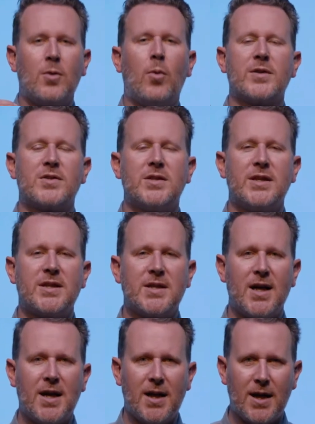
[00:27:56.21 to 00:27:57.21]
Once they're
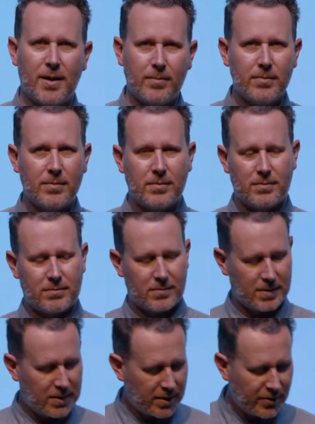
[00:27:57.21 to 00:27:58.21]
calm,
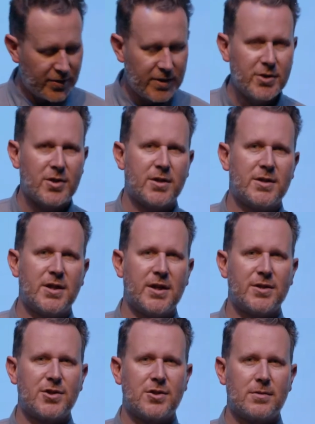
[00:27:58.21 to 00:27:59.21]
then you can
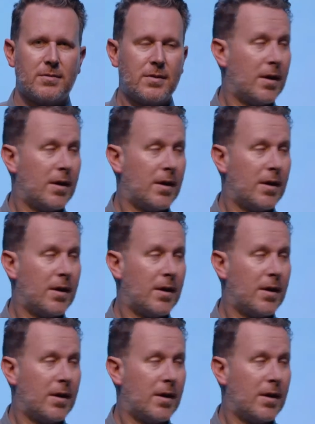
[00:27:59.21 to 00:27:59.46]
teach.